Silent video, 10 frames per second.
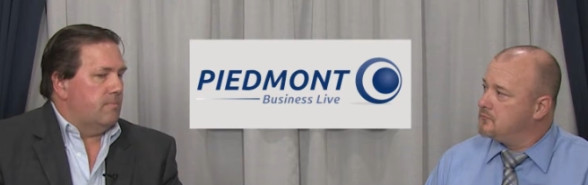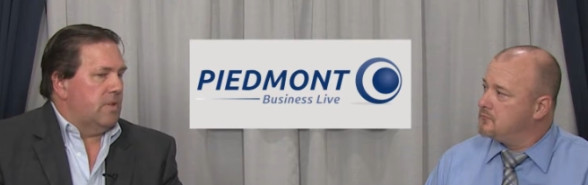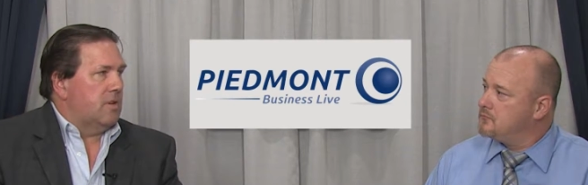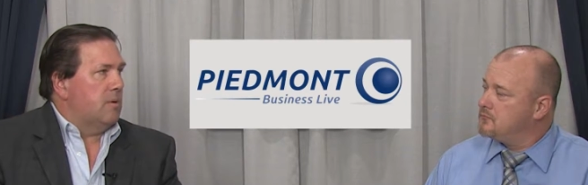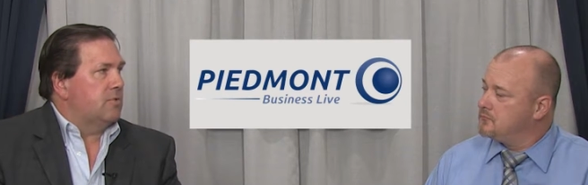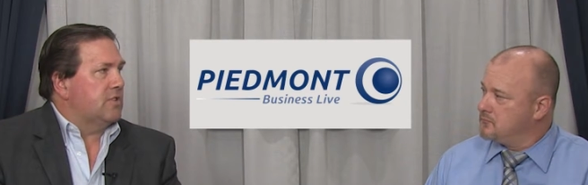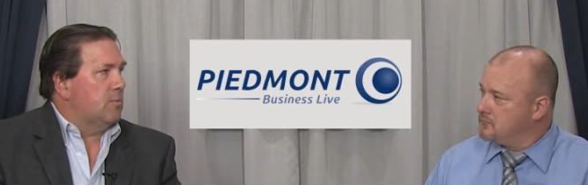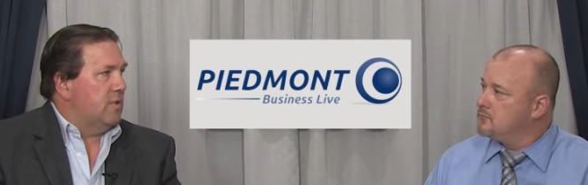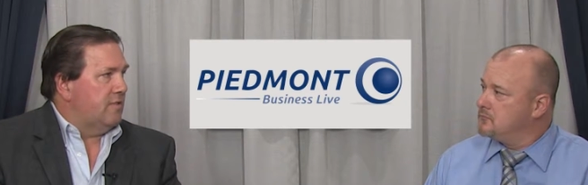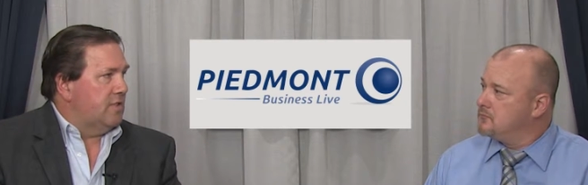Speaker 1: become
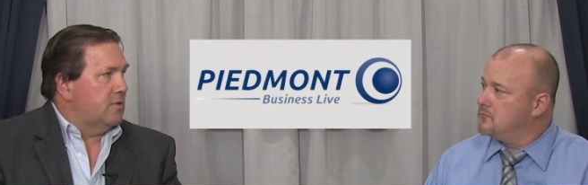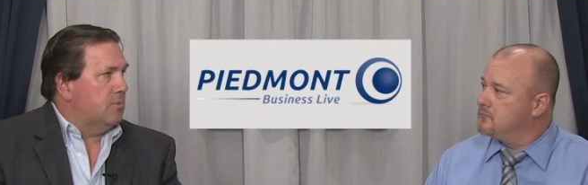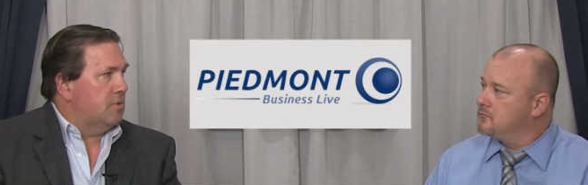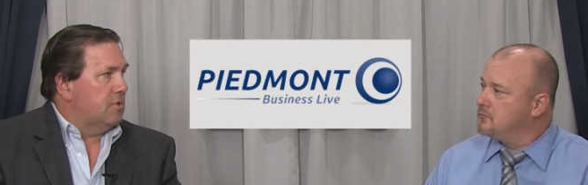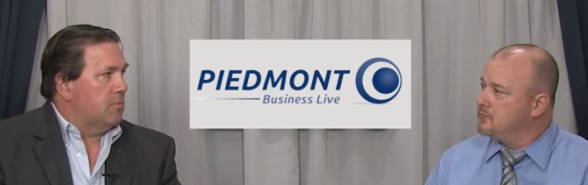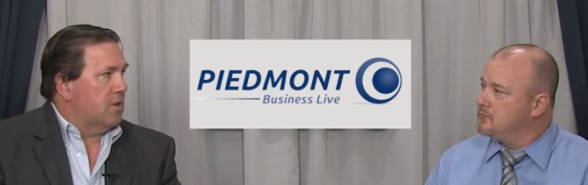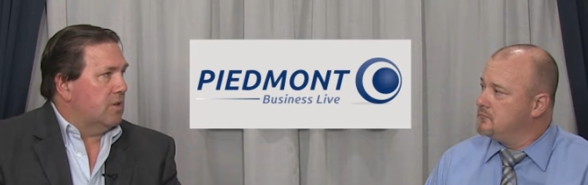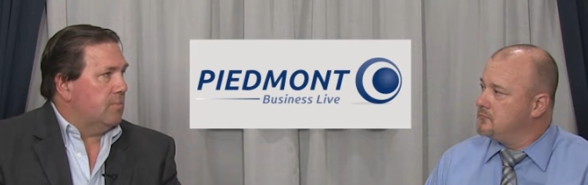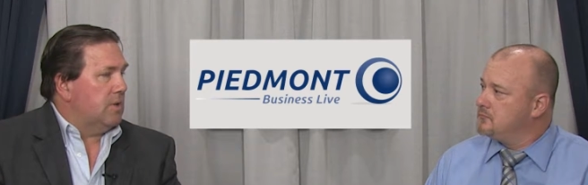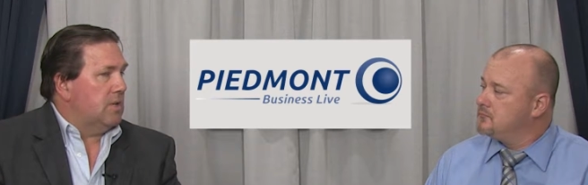somewhat visible in their
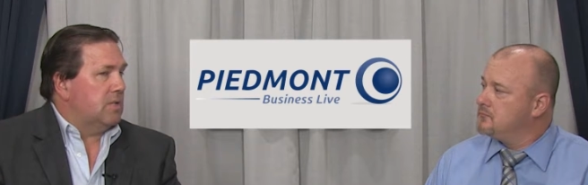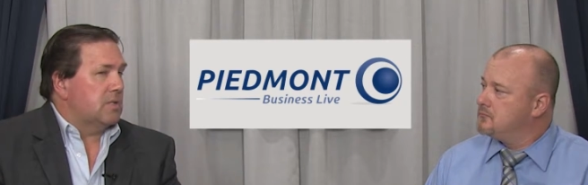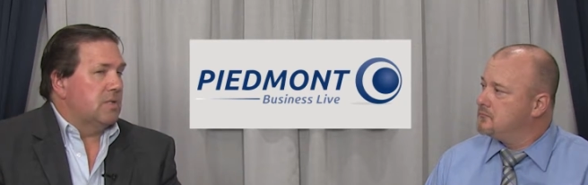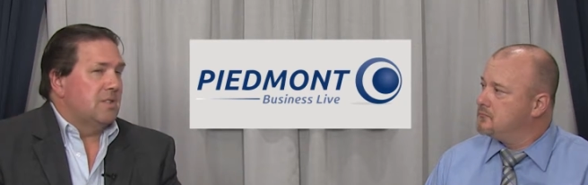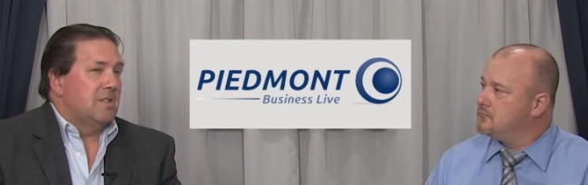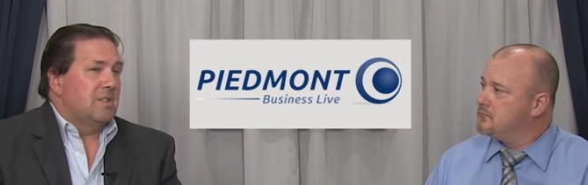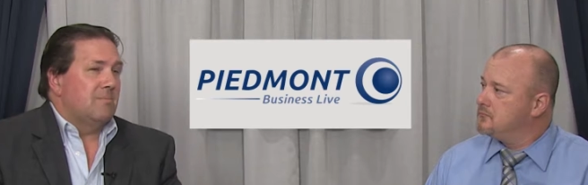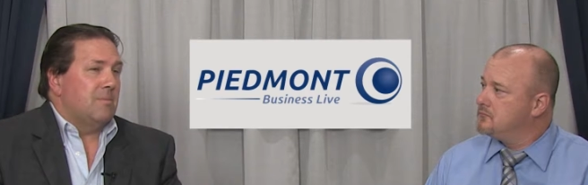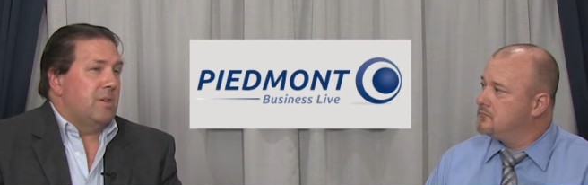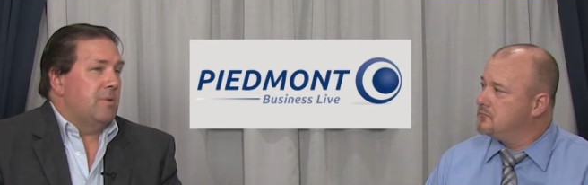marketplace.
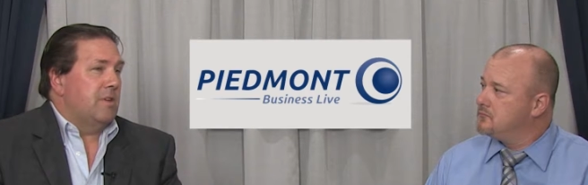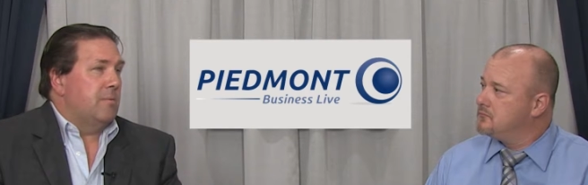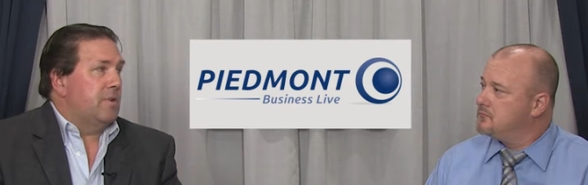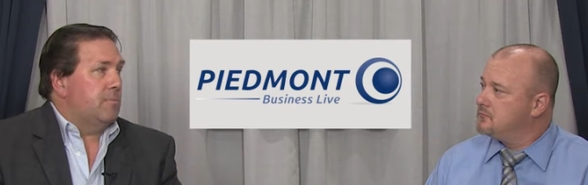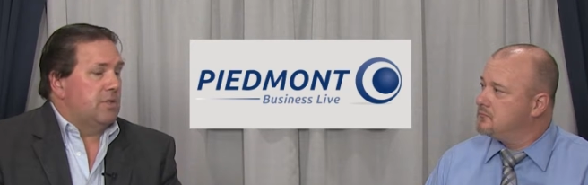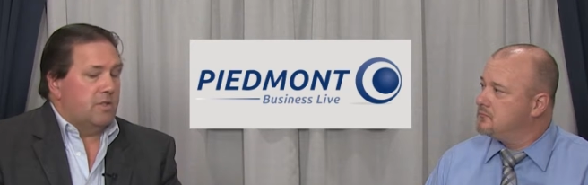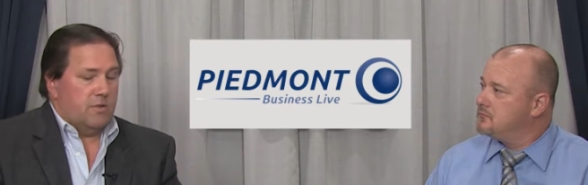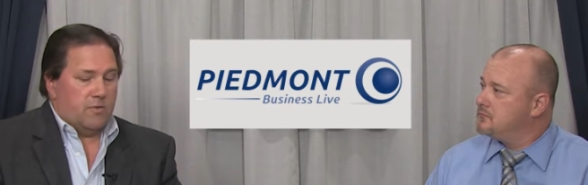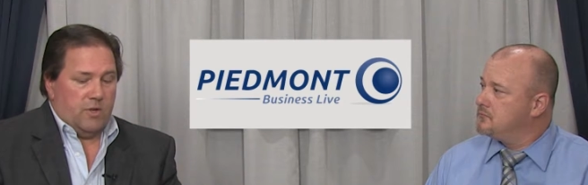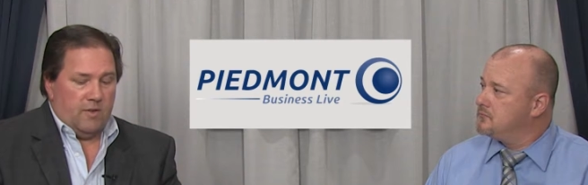Maybe they've been in business
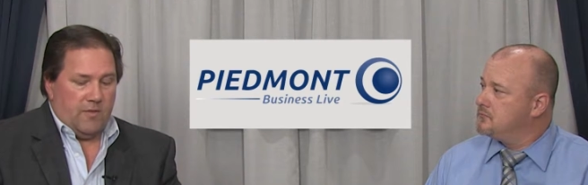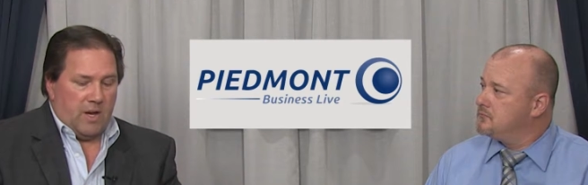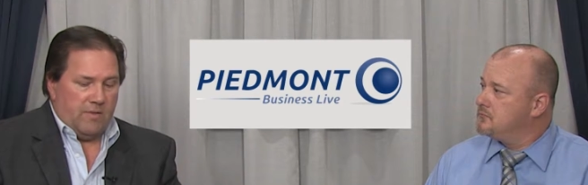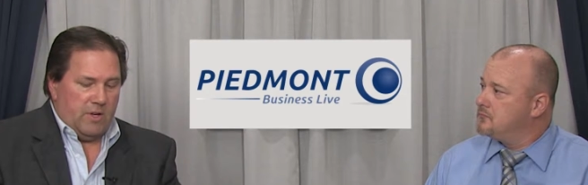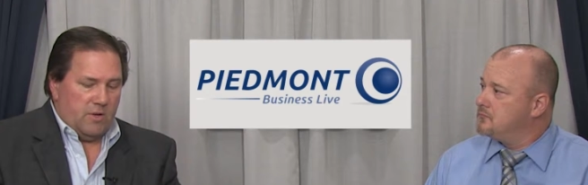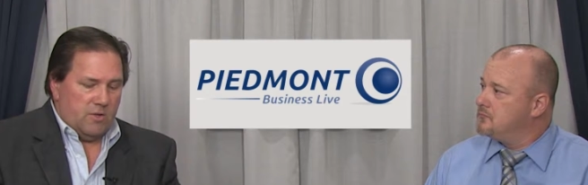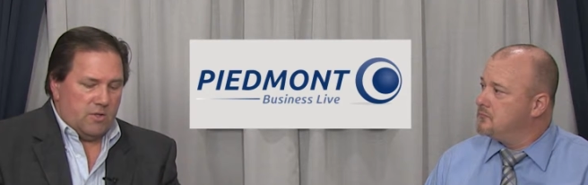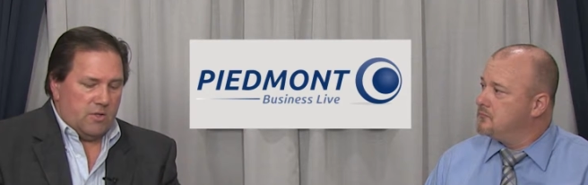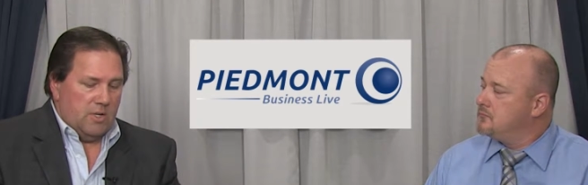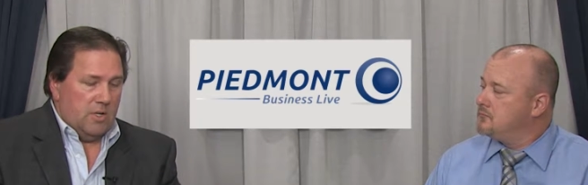three or five
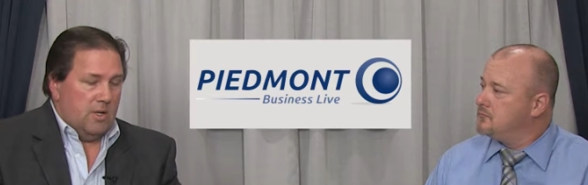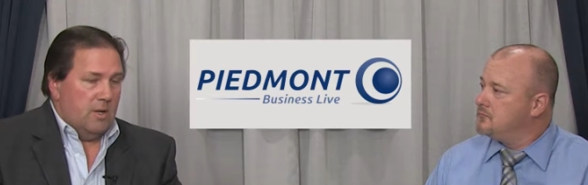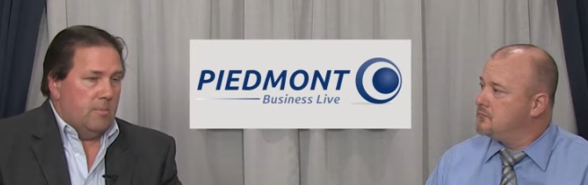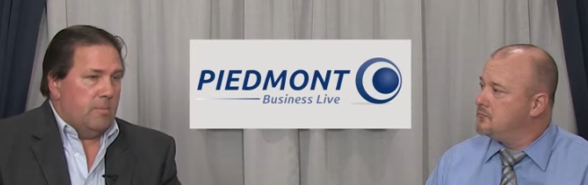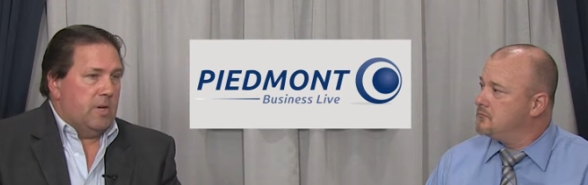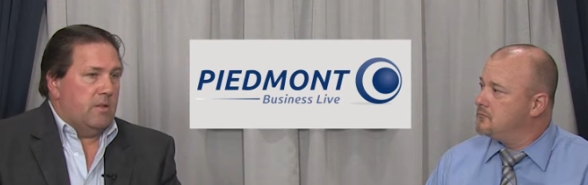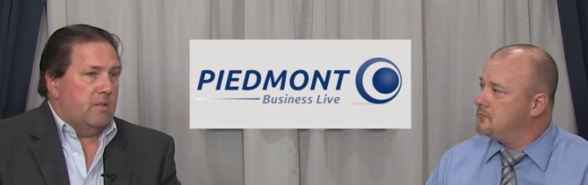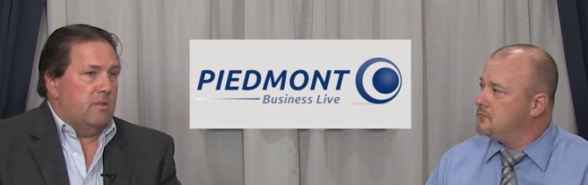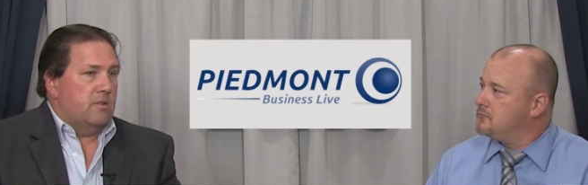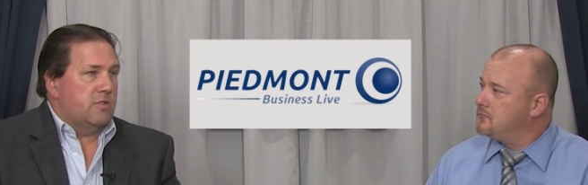years, but
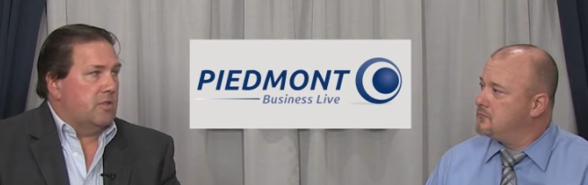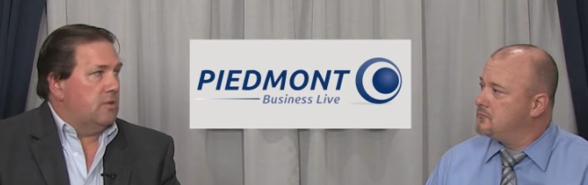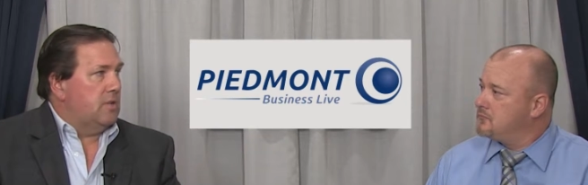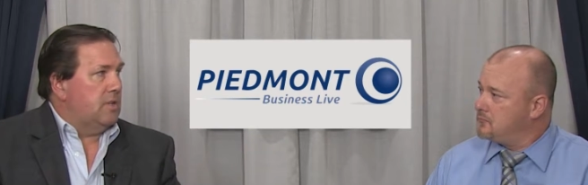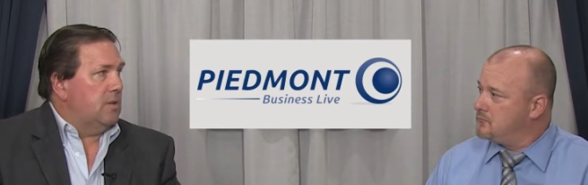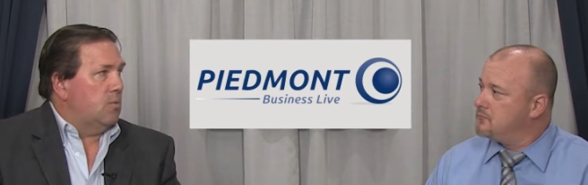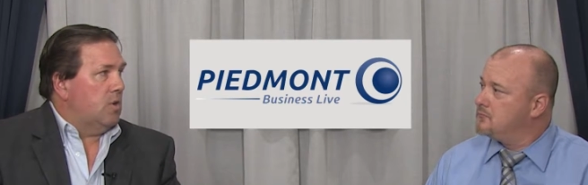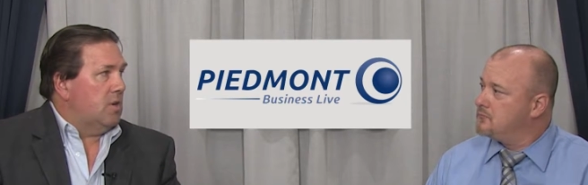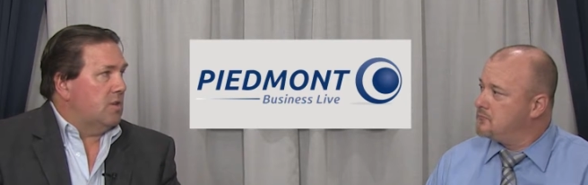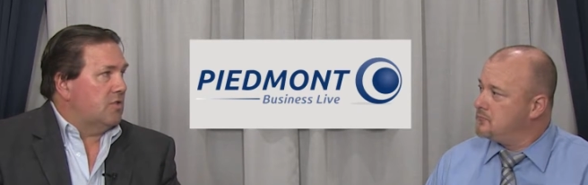they're still hitting
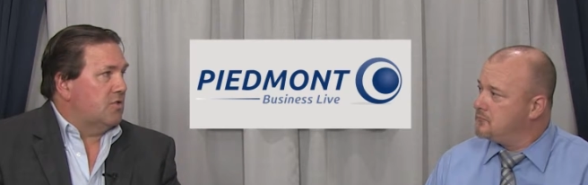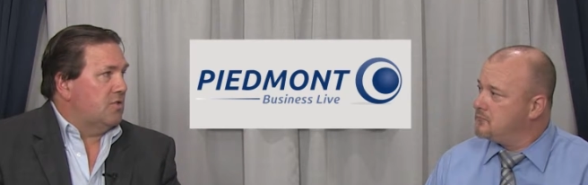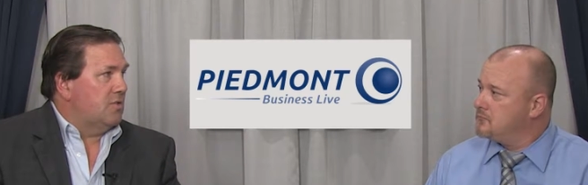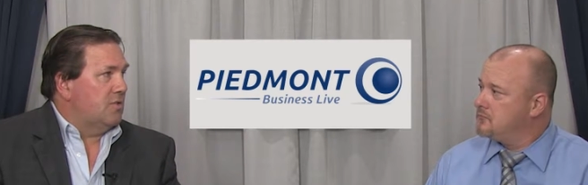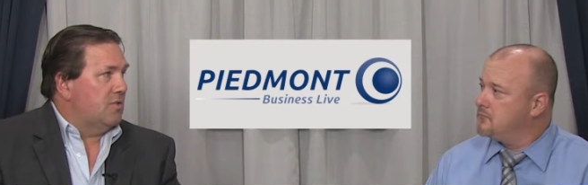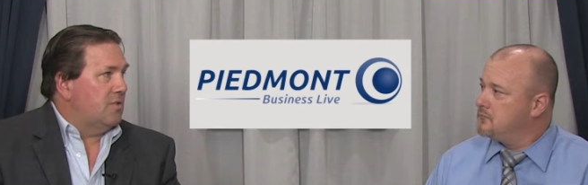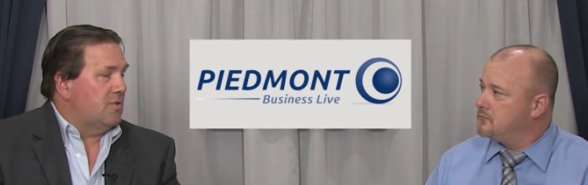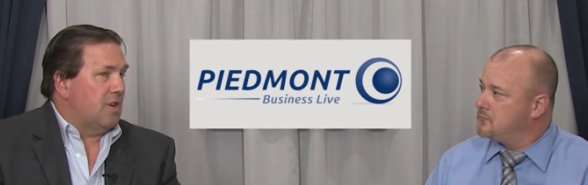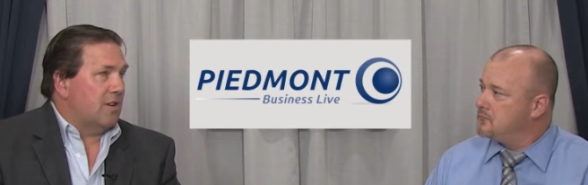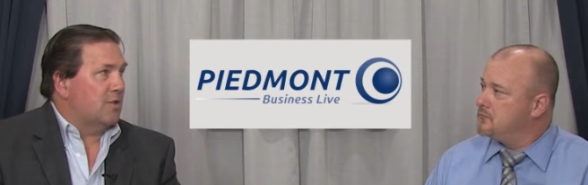walls.
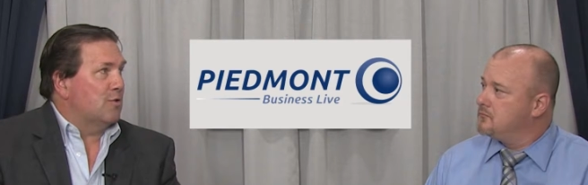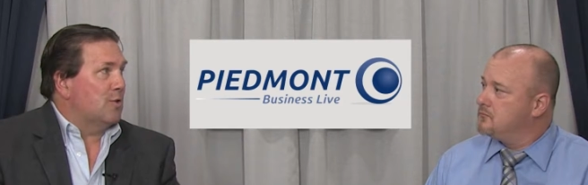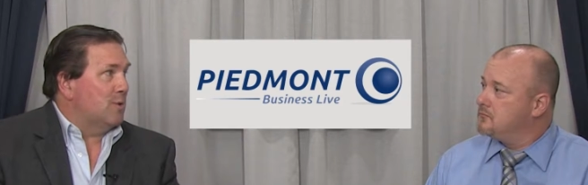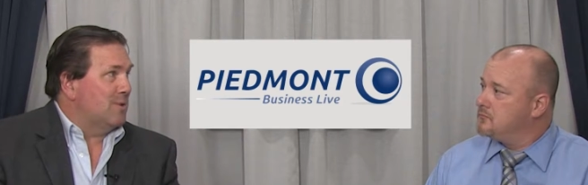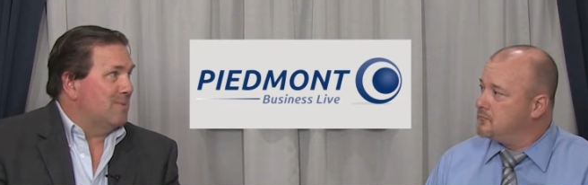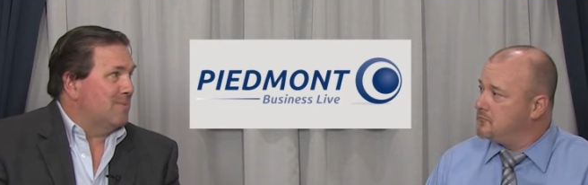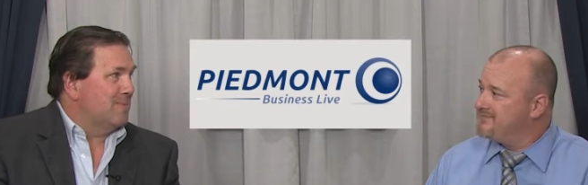They're not congruent.